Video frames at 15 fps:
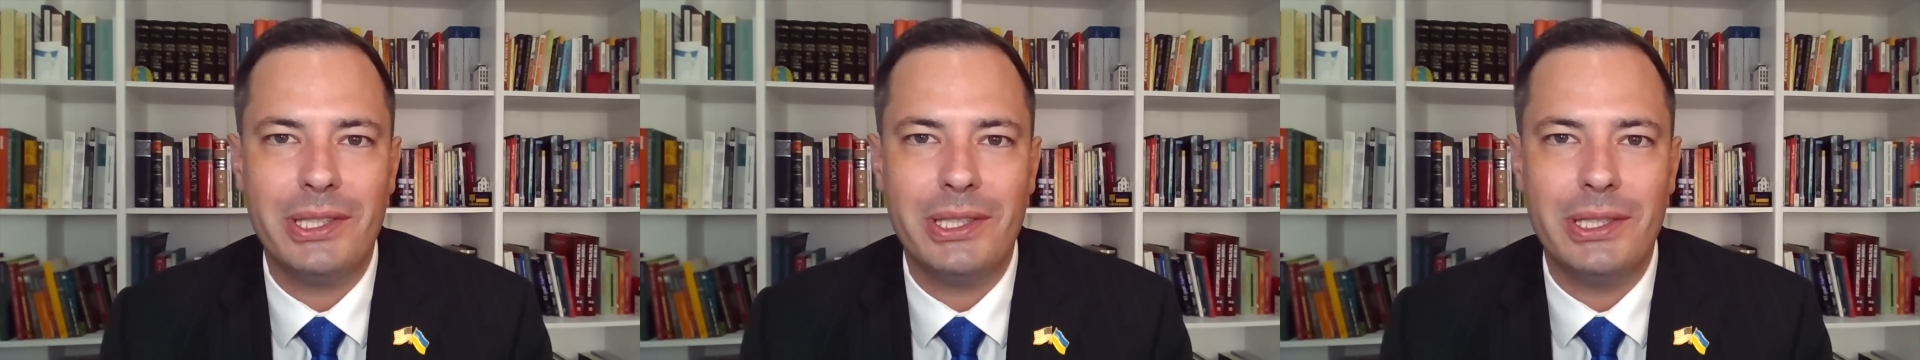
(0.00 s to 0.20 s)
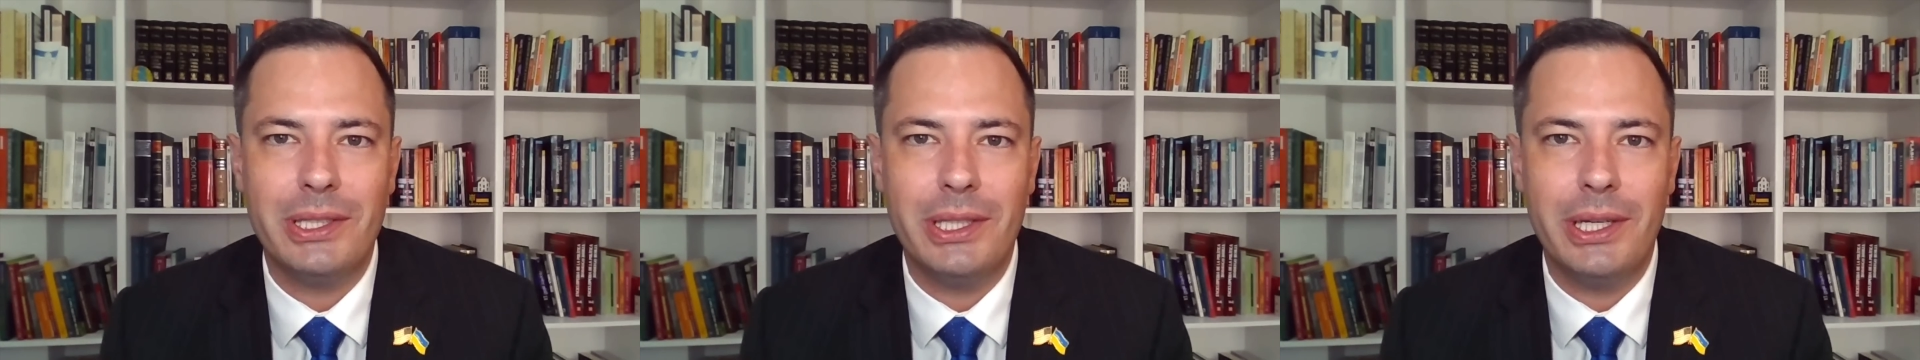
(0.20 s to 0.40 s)

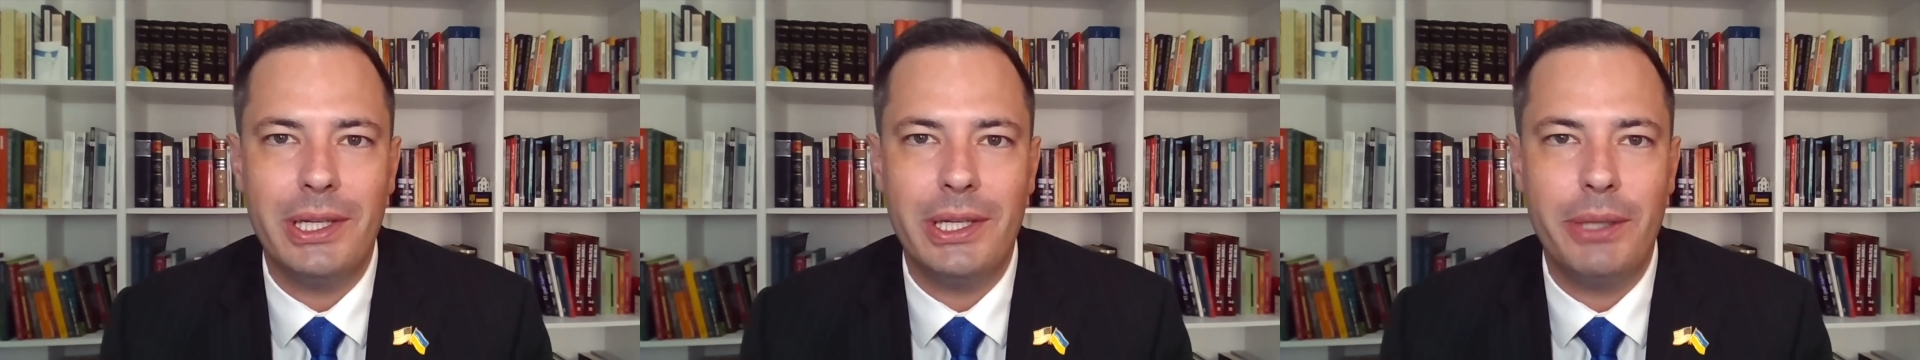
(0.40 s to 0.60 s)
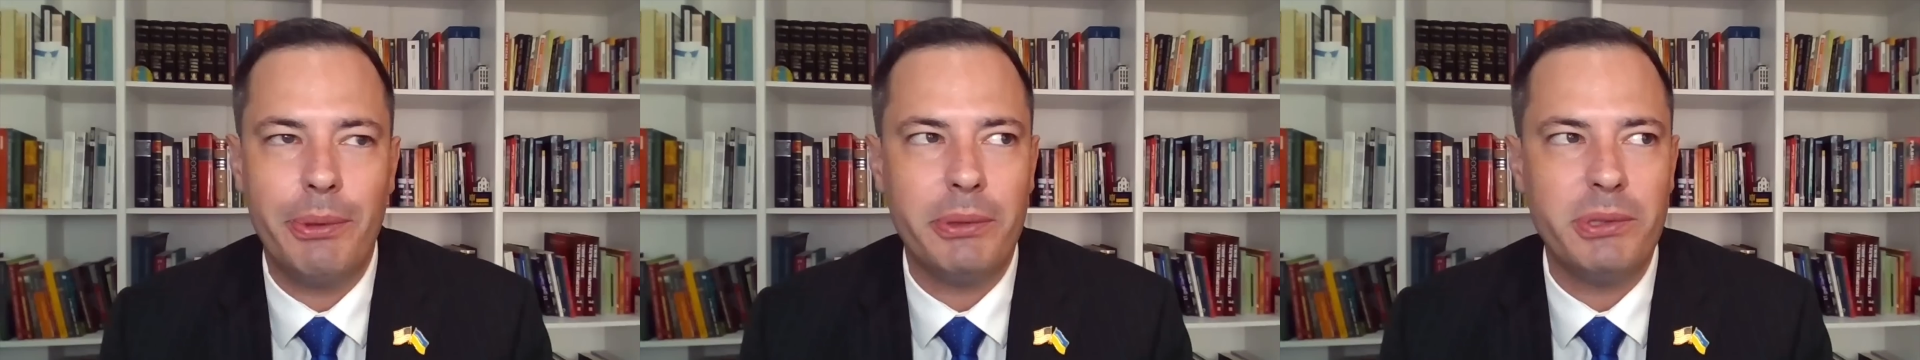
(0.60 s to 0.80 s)
and
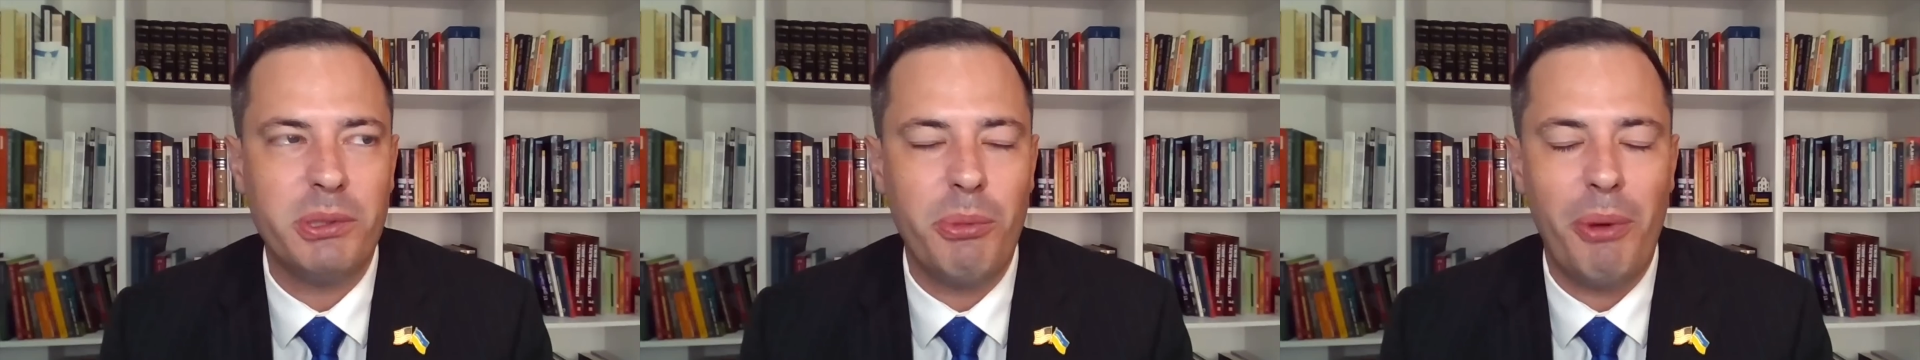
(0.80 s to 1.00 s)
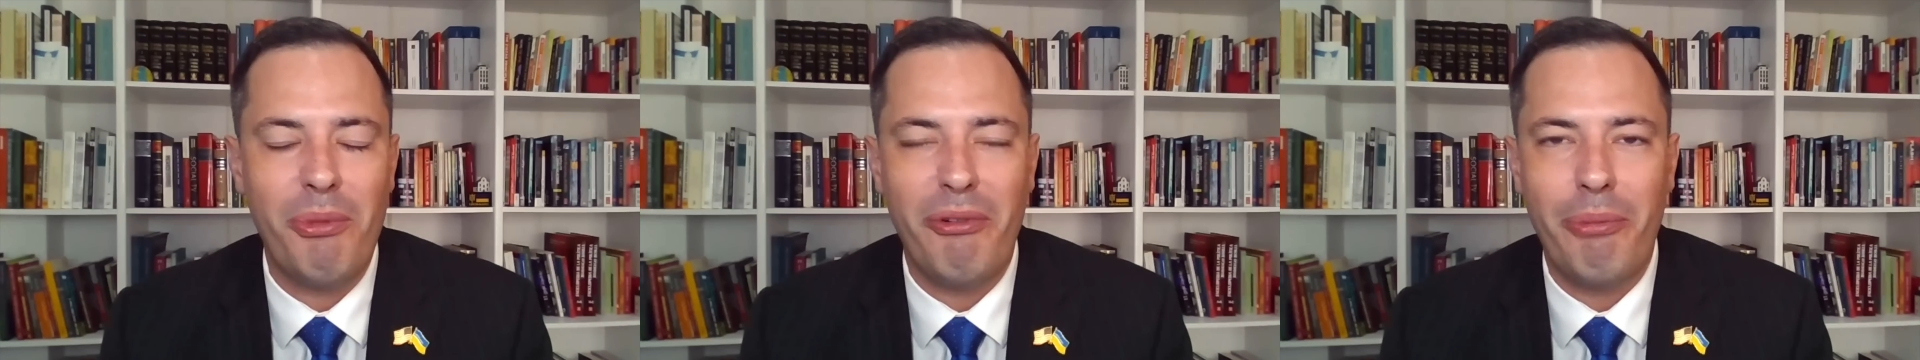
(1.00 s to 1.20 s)
he becomes a
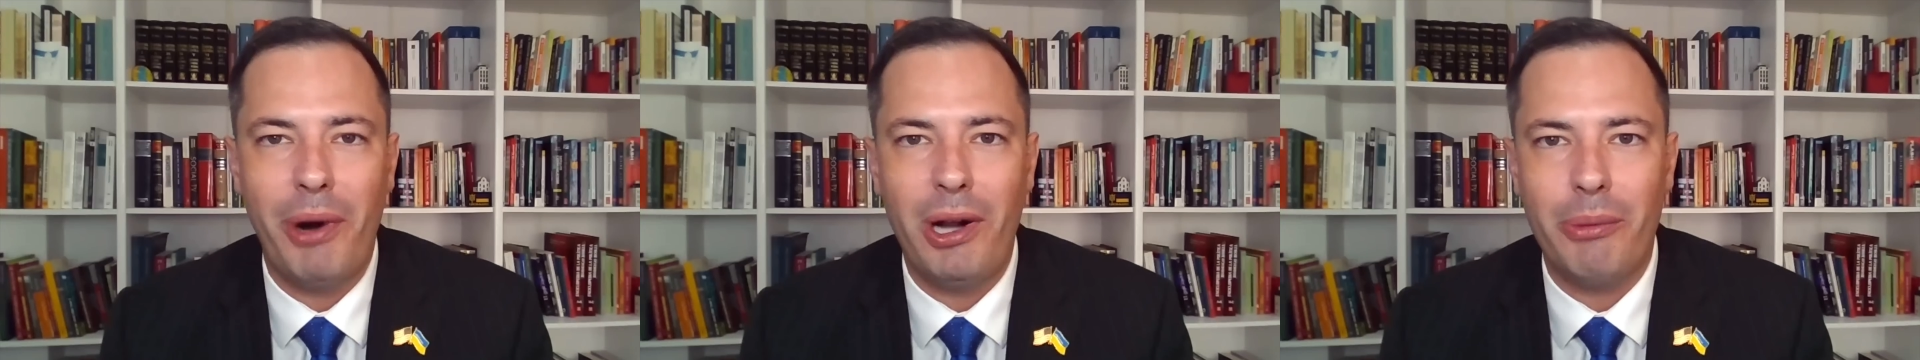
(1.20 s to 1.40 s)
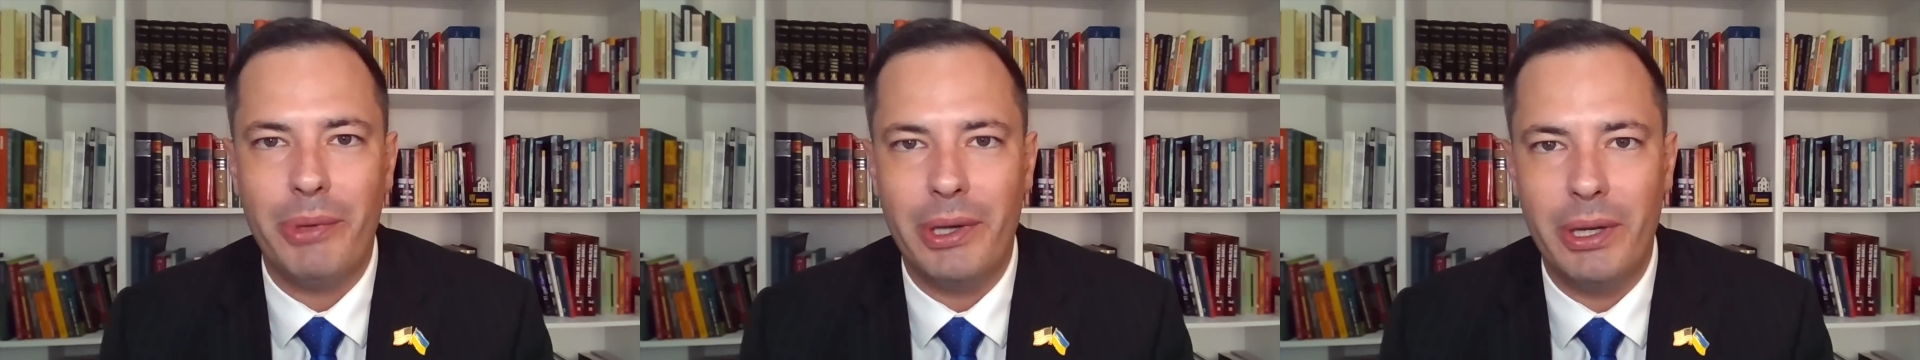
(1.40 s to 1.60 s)
member of
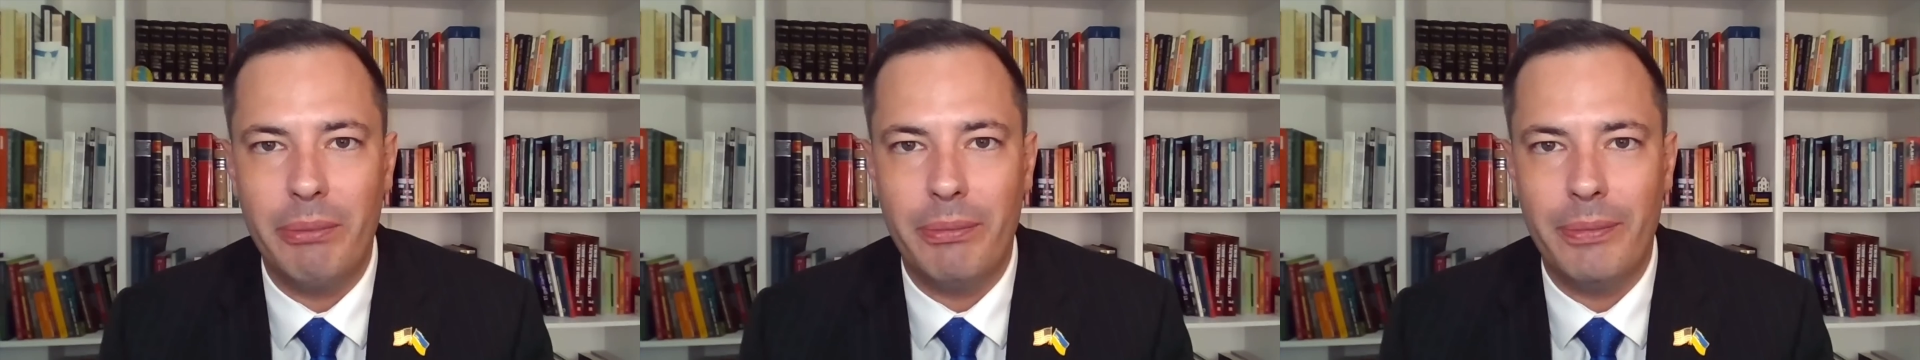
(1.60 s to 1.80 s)
parliament.